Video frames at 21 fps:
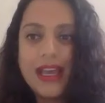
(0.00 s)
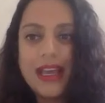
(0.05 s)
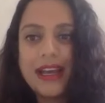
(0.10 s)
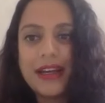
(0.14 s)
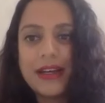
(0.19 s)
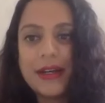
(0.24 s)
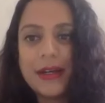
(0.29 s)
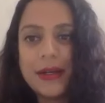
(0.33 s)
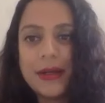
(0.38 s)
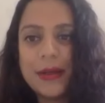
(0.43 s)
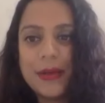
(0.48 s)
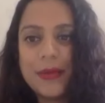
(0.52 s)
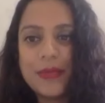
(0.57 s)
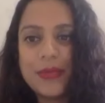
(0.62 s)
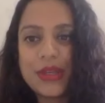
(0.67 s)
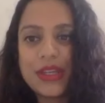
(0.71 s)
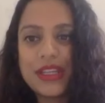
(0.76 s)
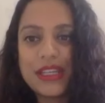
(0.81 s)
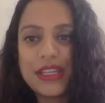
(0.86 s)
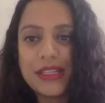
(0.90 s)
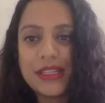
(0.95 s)

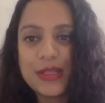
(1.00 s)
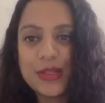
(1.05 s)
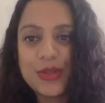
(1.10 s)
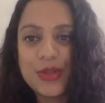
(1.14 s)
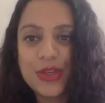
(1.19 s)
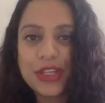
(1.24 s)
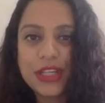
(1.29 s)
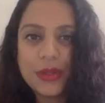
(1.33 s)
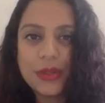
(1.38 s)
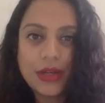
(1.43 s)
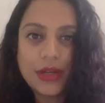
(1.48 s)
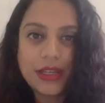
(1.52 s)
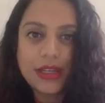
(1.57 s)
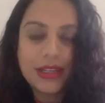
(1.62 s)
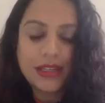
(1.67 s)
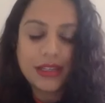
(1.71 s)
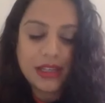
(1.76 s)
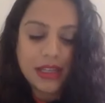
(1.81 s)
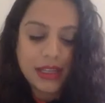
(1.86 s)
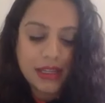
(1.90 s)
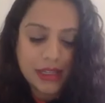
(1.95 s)
but it is a tricky
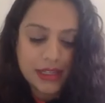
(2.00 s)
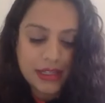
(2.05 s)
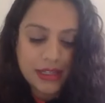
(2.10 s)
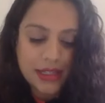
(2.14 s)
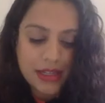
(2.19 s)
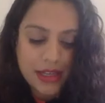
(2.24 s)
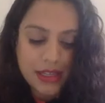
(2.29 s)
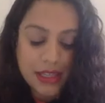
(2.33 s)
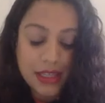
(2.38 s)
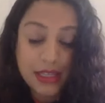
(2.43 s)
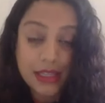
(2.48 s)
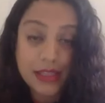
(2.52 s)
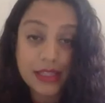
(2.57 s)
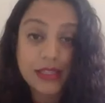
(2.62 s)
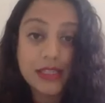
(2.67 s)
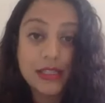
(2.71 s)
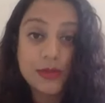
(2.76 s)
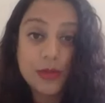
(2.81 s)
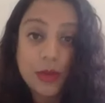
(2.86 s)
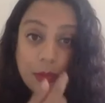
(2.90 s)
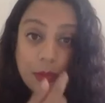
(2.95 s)
one, and I think
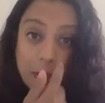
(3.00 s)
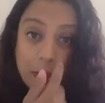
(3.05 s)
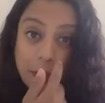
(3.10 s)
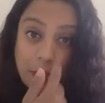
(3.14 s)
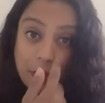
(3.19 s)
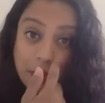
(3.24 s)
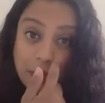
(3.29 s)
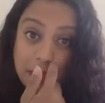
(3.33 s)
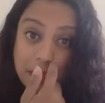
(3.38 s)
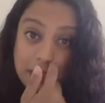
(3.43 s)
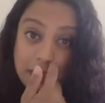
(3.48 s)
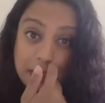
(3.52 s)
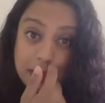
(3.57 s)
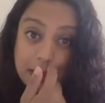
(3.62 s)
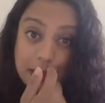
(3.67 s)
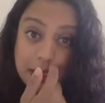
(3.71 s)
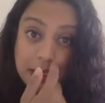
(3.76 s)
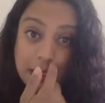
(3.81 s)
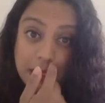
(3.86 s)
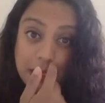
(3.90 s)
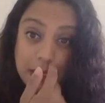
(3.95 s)
this is when we bring
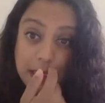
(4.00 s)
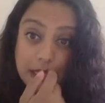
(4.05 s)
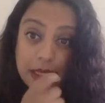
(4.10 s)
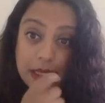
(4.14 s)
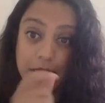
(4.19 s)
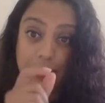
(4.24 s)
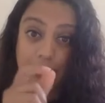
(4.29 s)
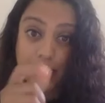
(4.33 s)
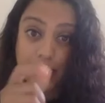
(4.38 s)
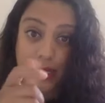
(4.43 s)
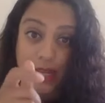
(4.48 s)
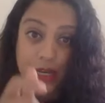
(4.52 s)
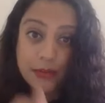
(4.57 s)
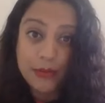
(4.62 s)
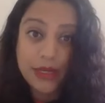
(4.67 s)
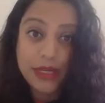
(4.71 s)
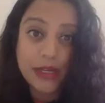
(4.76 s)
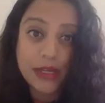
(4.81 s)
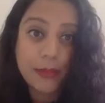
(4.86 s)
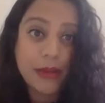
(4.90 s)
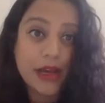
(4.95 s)
in a little
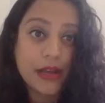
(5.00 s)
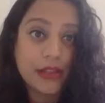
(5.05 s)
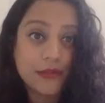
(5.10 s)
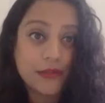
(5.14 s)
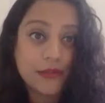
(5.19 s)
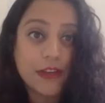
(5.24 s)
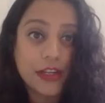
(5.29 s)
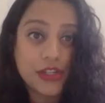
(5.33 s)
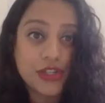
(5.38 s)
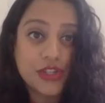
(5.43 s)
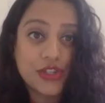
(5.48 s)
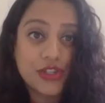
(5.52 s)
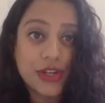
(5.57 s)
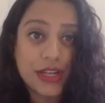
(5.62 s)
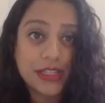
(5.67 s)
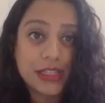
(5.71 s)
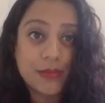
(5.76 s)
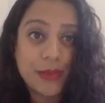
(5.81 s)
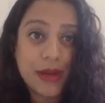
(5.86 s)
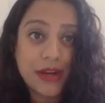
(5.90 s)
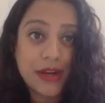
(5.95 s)
element about the Fashion
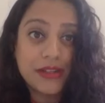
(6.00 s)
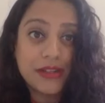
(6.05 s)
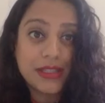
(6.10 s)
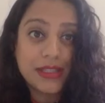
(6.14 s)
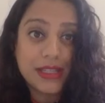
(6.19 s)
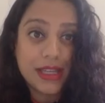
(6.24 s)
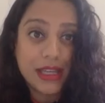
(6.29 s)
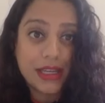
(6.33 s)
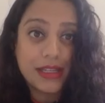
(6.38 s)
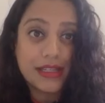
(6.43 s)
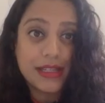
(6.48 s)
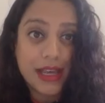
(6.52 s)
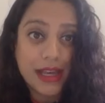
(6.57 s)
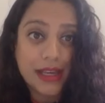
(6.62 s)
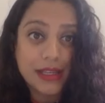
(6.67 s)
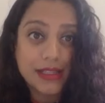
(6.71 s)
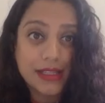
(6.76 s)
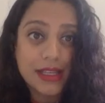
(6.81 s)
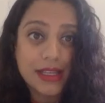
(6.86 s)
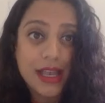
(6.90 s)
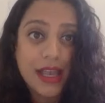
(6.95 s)
Transparency
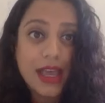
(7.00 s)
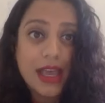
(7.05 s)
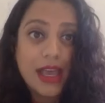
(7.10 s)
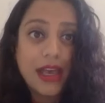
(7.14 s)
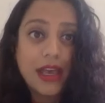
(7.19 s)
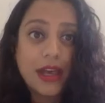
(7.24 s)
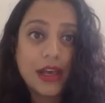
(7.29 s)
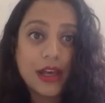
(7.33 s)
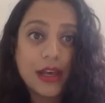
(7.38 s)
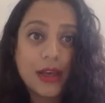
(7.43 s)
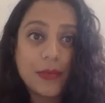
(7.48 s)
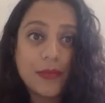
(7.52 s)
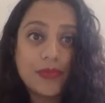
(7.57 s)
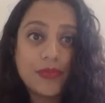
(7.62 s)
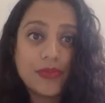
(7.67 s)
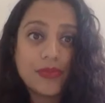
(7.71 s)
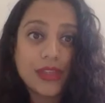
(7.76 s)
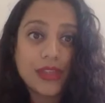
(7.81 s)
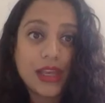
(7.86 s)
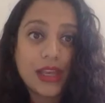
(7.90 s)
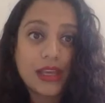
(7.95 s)
Index,
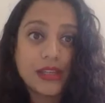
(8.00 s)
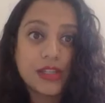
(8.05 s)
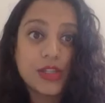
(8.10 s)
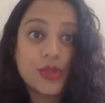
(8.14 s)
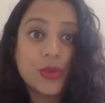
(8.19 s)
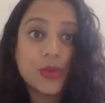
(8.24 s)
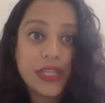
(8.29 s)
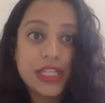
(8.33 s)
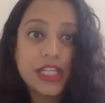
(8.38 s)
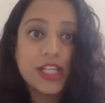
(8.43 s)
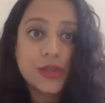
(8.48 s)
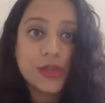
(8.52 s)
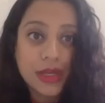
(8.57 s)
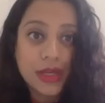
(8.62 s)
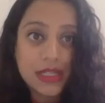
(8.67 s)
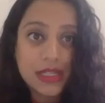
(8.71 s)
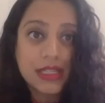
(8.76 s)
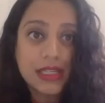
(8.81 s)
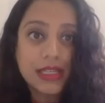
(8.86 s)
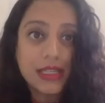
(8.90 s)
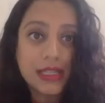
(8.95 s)
and
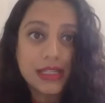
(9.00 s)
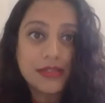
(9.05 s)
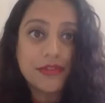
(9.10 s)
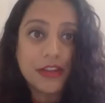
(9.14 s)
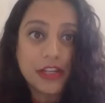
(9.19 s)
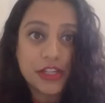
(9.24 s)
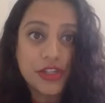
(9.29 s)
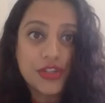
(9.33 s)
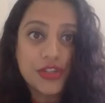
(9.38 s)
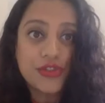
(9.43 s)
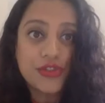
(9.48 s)
2020's Fashion